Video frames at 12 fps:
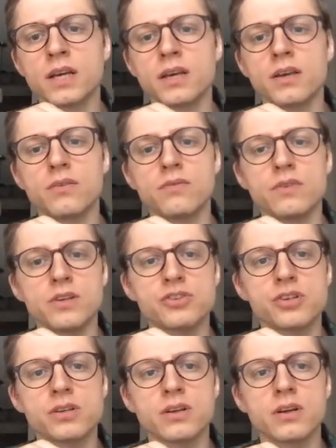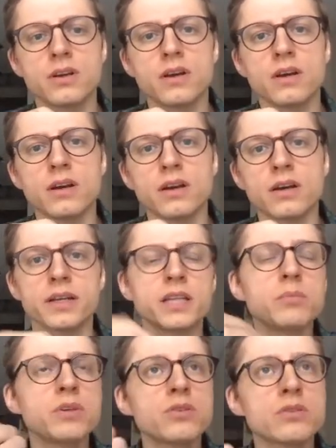which
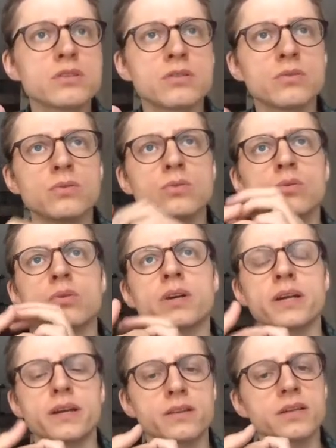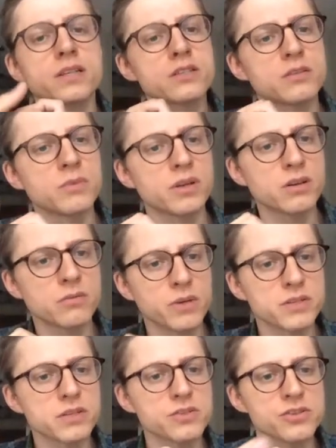can be used to create custom error
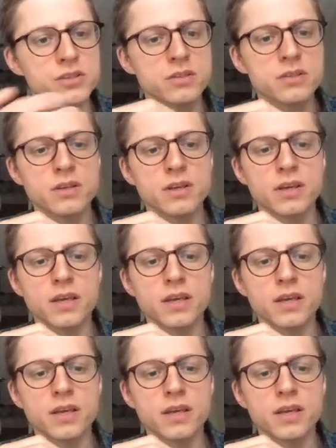messages.